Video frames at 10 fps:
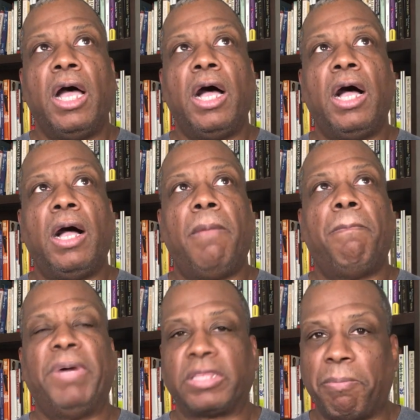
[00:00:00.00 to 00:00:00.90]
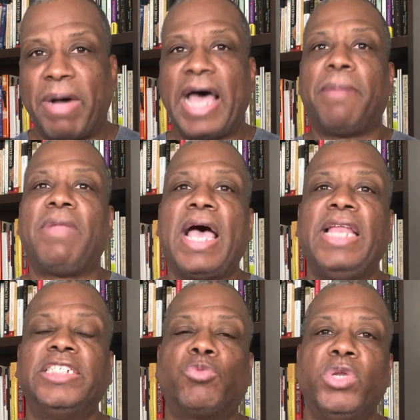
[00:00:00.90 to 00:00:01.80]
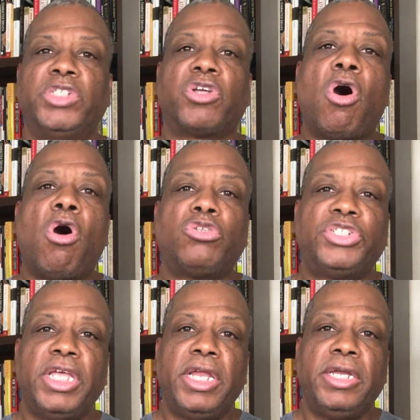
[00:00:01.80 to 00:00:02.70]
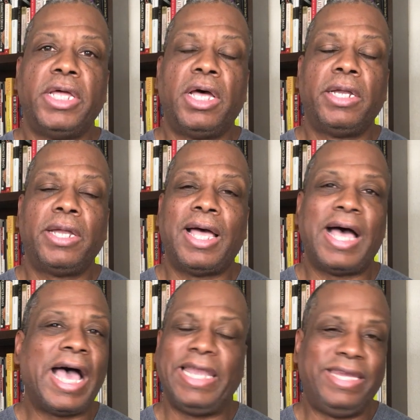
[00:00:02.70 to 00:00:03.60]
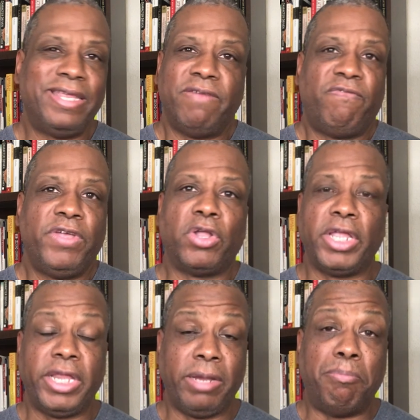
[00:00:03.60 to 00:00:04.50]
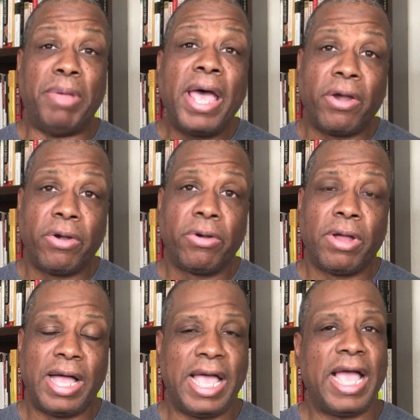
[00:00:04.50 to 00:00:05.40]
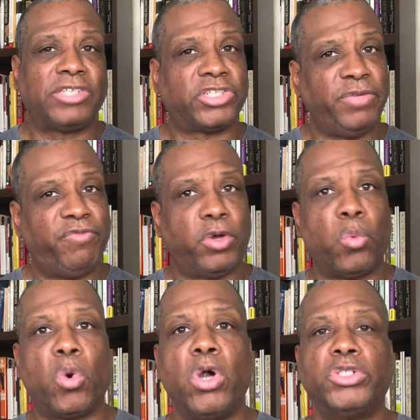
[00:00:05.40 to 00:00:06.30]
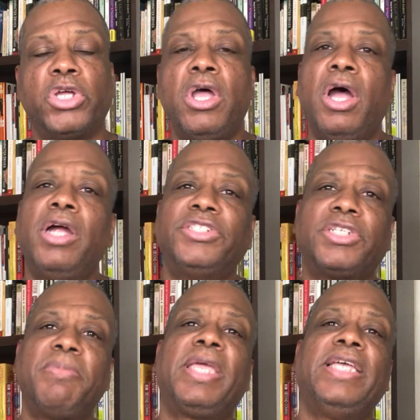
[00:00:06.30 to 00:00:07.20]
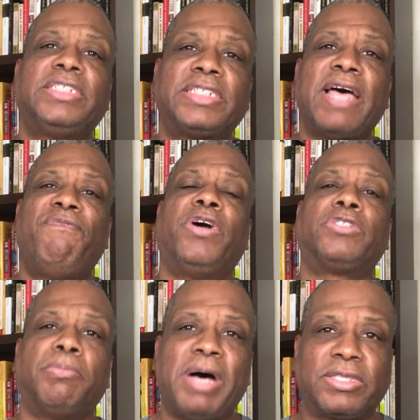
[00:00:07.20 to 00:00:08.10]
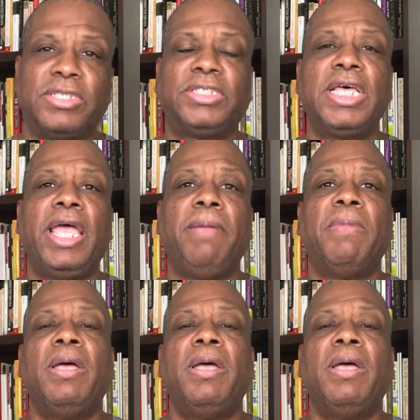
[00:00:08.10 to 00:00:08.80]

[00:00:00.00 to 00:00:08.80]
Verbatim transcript: Um, but the bottom line is, when it's all said and done, I didn't feel any better. I actually felt worse, or in some cases, I felt about the same.